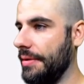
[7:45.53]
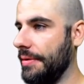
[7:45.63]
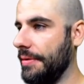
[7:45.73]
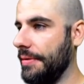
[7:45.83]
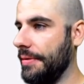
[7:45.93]

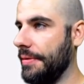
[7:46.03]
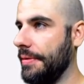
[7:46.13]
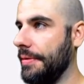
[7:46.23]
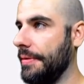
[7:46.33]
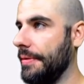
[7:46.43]

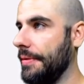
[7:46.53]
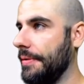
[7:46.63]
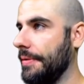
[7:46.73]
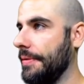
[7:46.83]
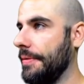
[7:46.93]

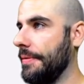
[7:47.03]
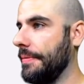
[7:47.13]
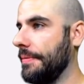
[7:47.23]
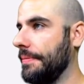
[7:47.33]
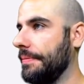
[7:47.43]

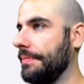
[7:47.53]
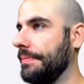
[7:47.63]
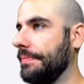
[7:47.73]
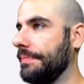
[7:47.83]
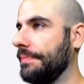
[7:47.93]

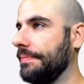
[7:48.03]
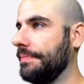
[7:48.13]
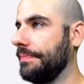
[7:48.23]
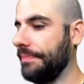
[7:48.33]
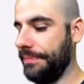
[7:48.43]

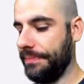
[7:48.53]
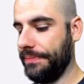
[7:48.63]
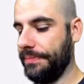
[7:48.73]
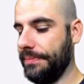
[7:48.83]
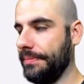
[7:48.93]

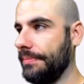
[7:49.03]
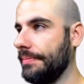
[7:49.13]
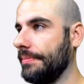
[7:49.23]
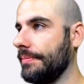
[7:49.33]
[no speech]